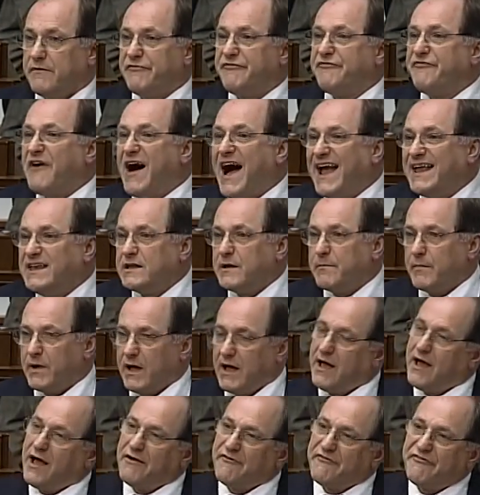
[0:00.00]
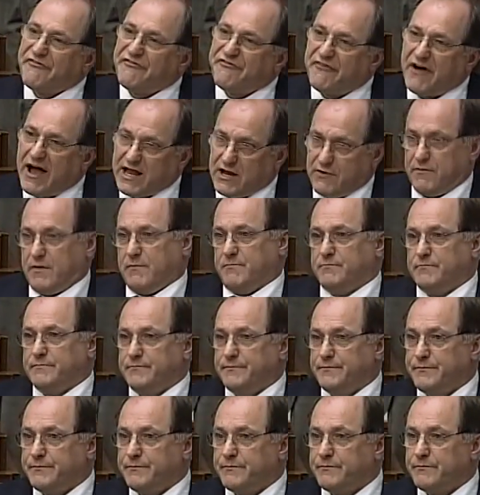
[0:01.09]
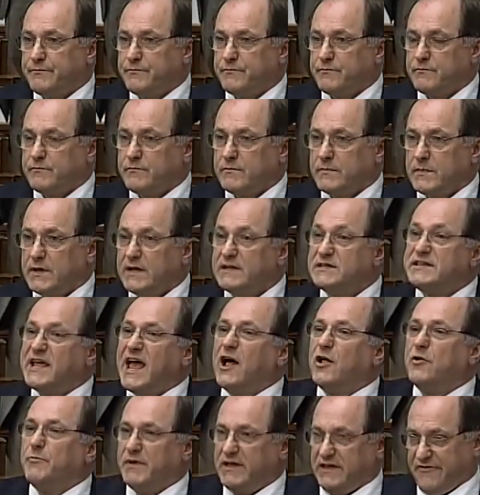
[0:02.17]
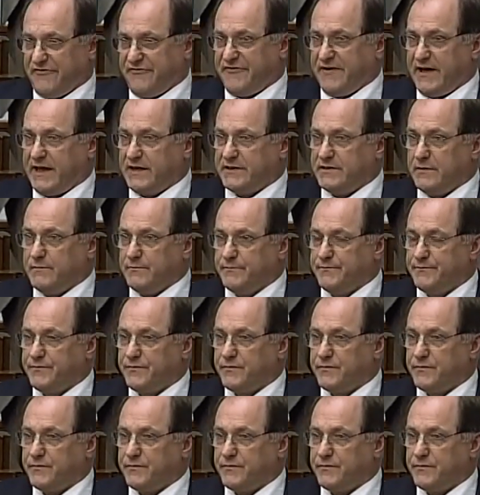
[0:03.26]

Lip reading: Find him. Fire him. Tell me you fired them.